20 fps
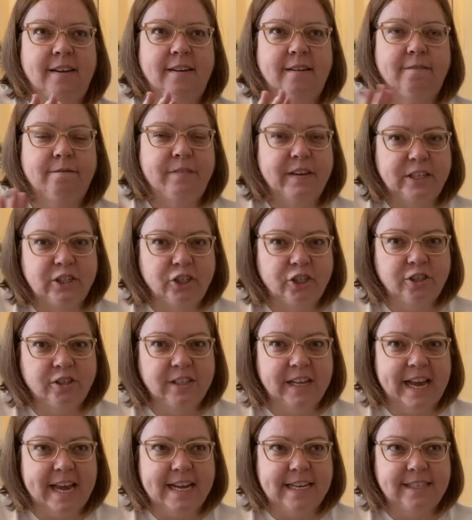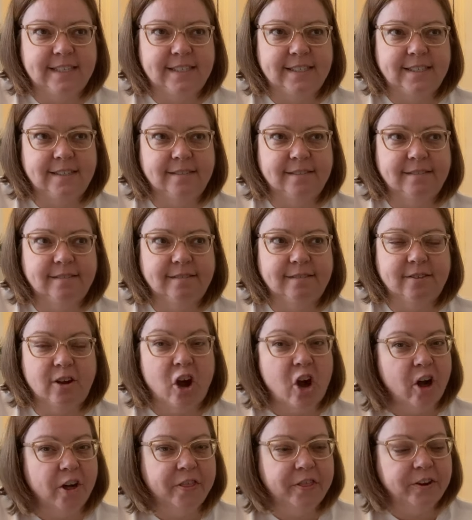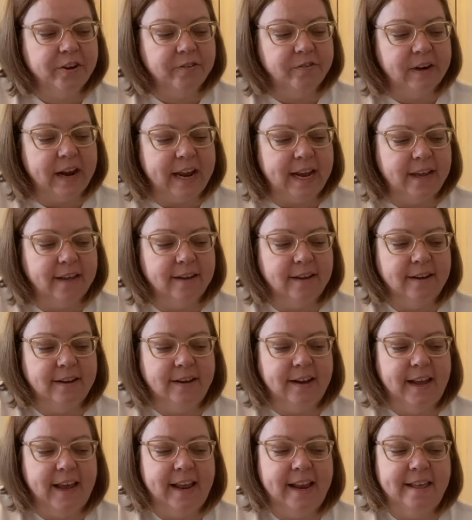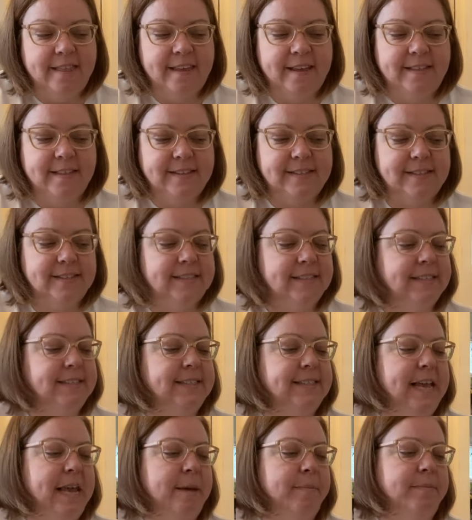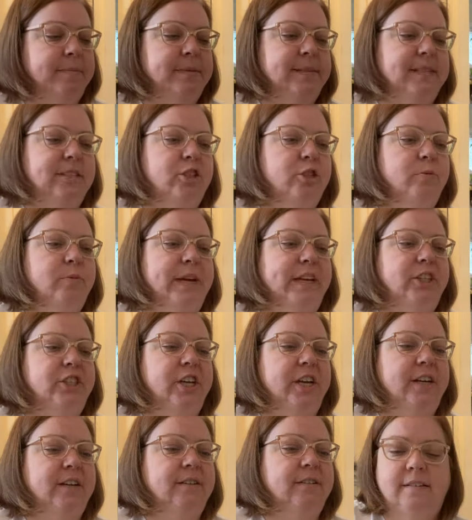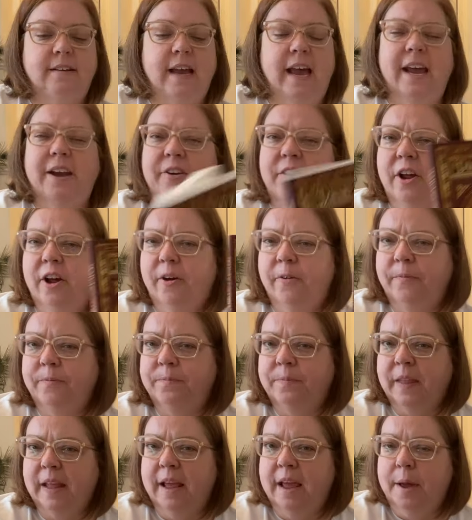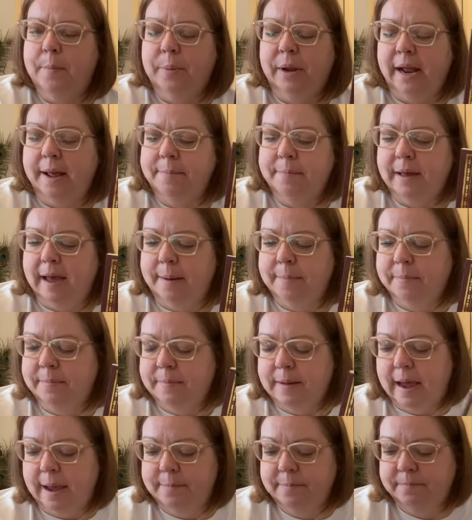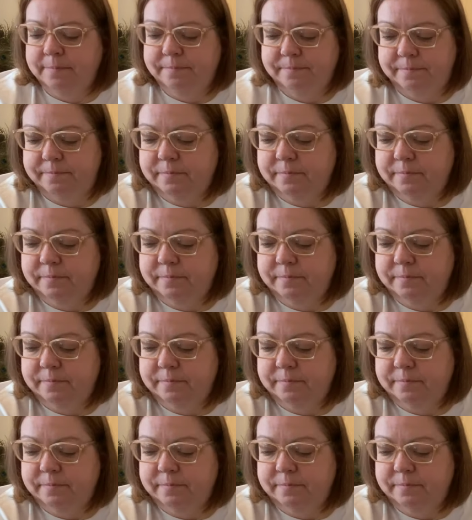fictionalized author, right? And I think this is the same situation. I don't know, but I'm